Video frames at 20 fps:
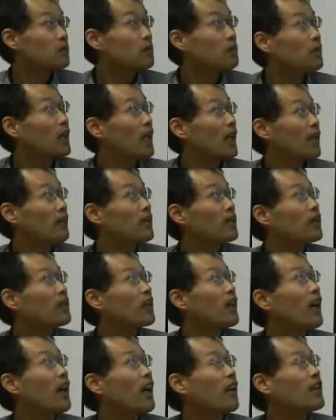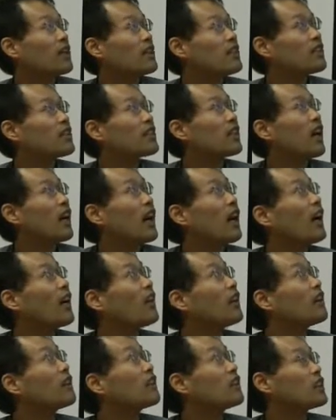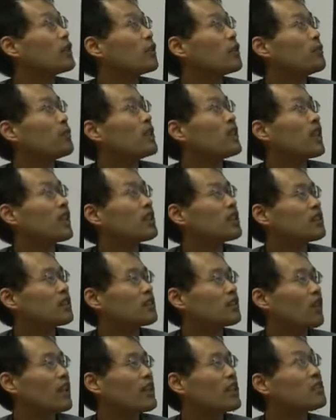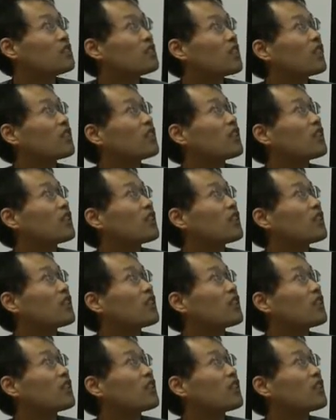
But this traditional